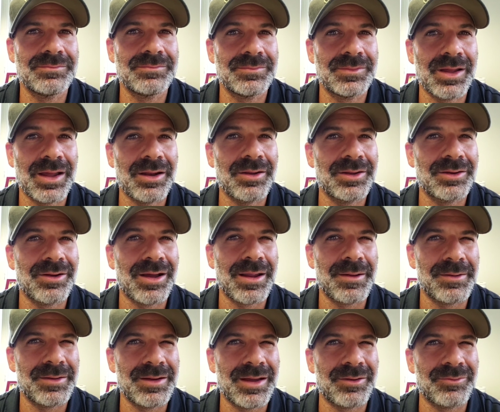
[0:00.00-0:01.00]
not only do
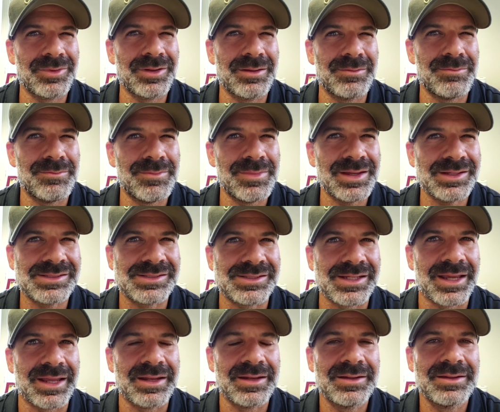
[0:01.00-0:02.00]
I not really miss
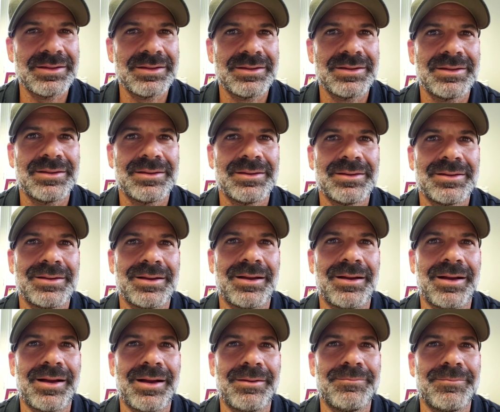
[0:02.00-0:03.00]
it,
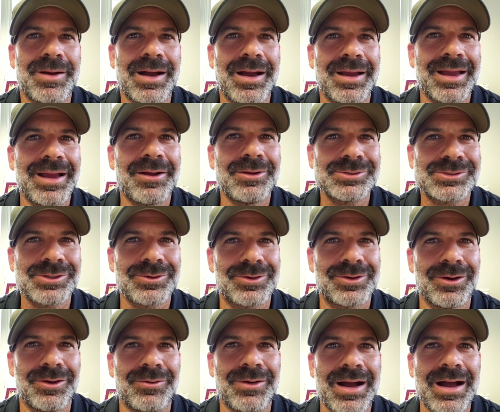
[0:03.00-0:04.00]
I also
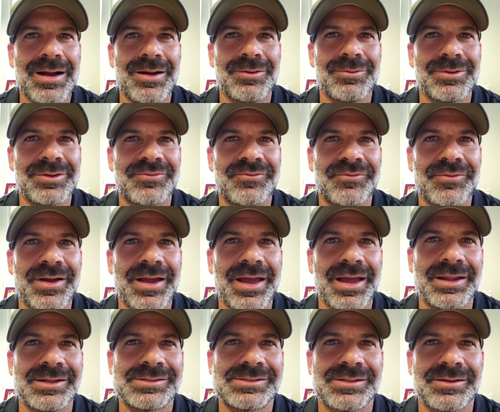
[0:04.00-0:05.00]
go out with
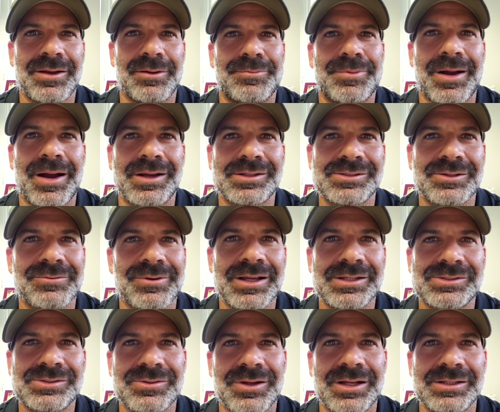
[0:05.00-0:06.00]
friends to bars and
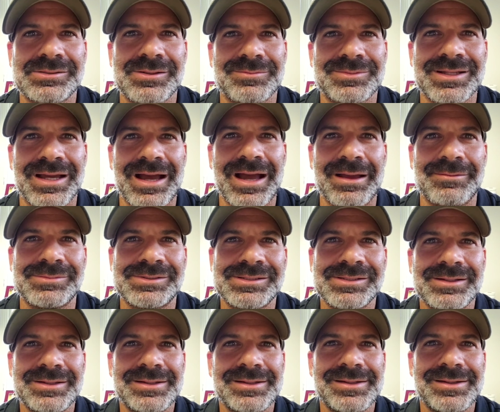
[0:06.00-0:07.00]
restaurants sometimes,
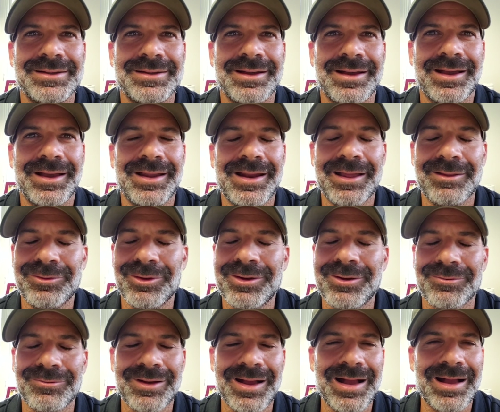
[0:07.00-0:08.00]
and I
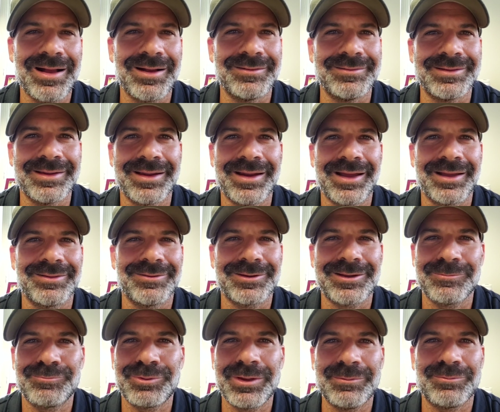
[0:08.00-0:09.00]
look around and I
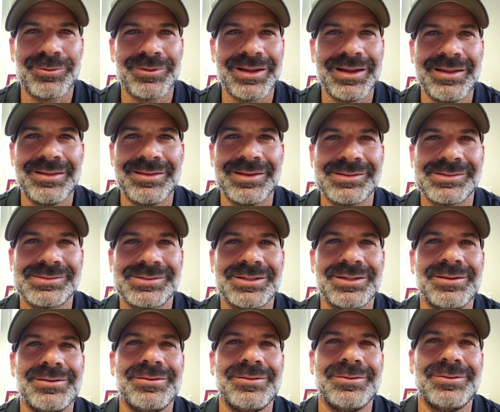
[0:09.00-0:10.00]
look at people eating these
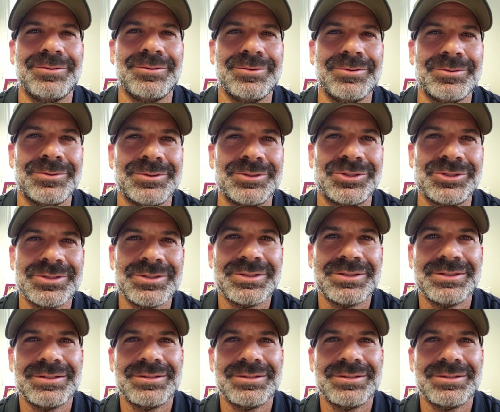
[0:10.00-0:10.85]
huge,